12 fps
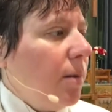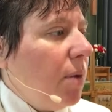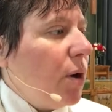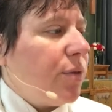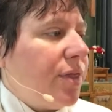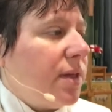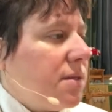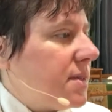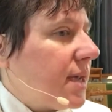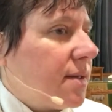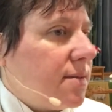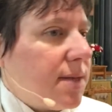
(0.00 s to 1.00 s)
both in
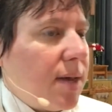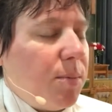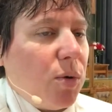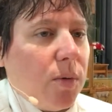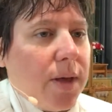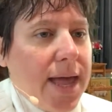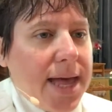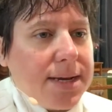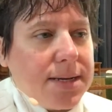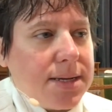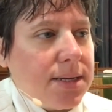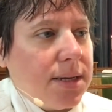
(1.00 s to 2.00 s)
2 Samuel
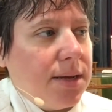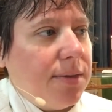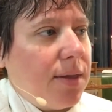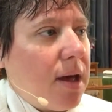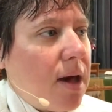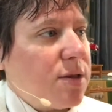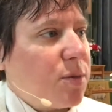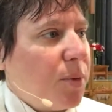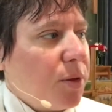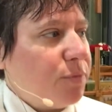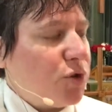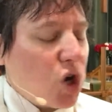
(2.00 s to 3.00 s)
and in the
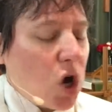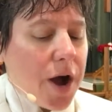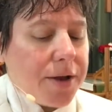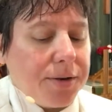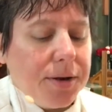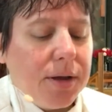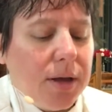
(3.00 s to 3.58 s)
Gospel of John